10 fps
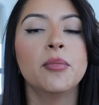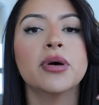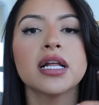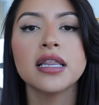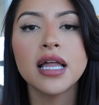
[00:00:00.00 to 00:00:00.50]

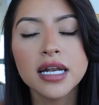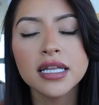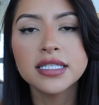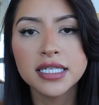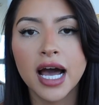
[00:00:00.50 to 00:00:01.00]
But a lot of
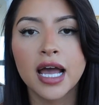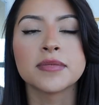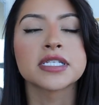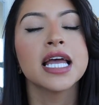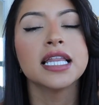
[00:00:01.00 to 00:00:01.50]
the
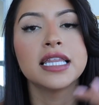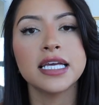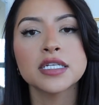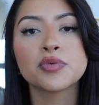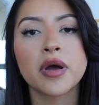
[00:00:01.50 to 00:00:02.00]
times
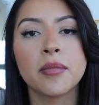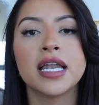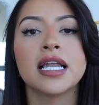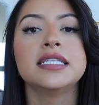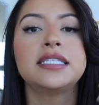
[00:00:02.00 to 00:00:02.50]
these
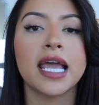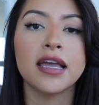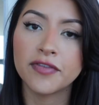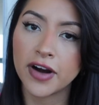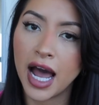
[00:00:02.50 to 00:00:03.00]
women
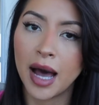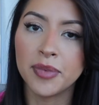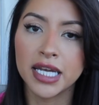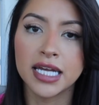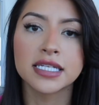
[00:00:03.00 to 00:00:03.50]
date for
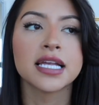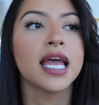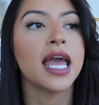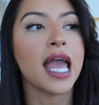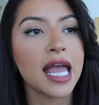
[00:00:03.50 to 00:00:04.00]
happiness,
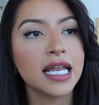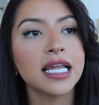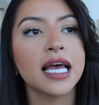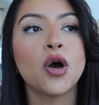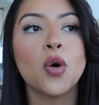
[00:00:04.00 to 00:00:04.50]

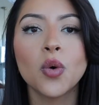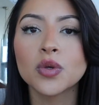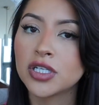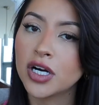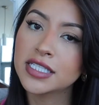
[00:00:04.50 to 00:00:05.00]
and
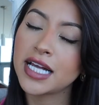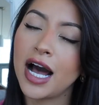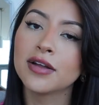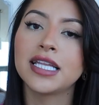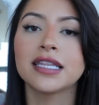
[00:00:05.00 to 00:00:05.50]
turns
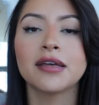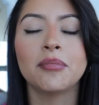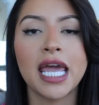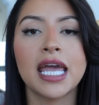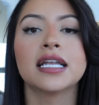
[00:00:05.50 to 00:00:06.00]
out that the
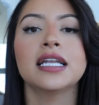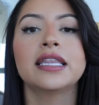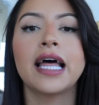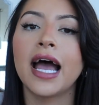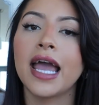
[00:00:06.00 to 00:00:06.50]
man
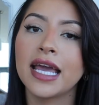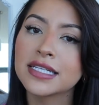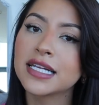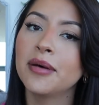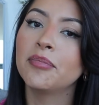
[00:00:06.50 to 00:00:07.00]
that
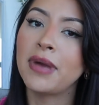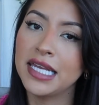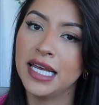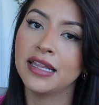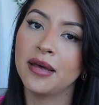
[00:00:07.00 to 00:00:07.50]
ends up
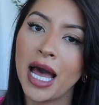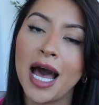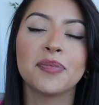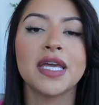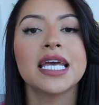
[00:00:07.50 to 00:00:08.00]
making them
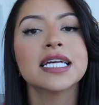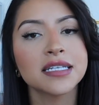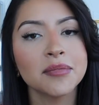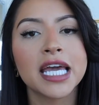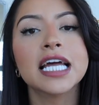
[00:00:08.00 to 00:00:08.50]
happy is
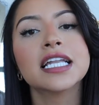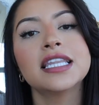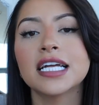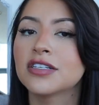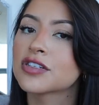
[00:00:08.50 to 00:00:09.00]
a man
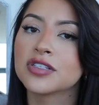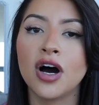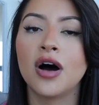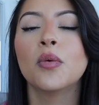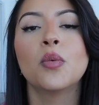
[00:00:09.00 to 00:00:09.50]
that does
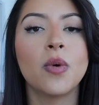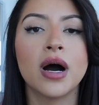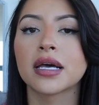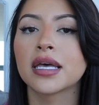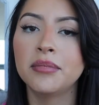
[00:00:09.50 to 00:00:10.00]
not
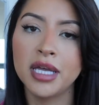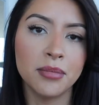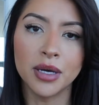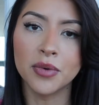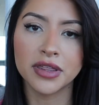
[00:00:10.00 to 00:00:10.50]
want
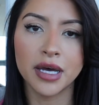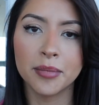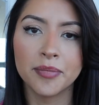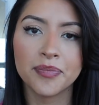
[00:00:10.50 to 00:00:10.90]
commitment with them.